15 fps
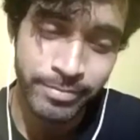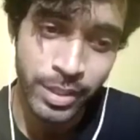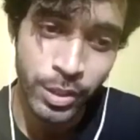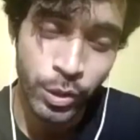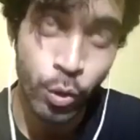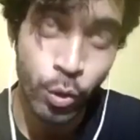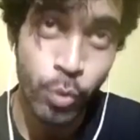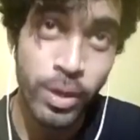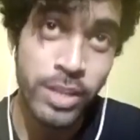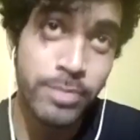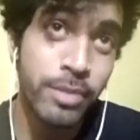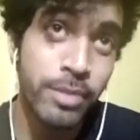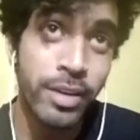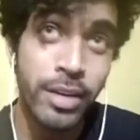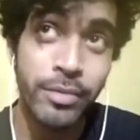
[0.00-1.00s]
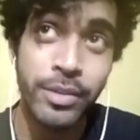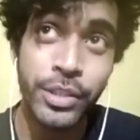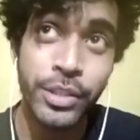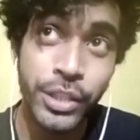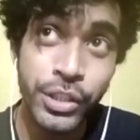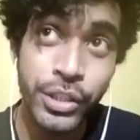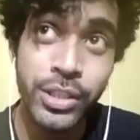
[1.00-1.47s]
Who was my favorite
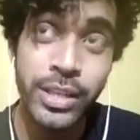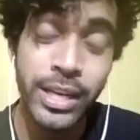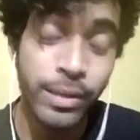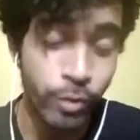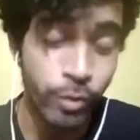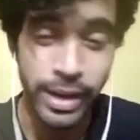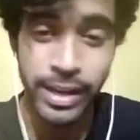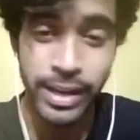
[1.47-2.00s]
teacher and why?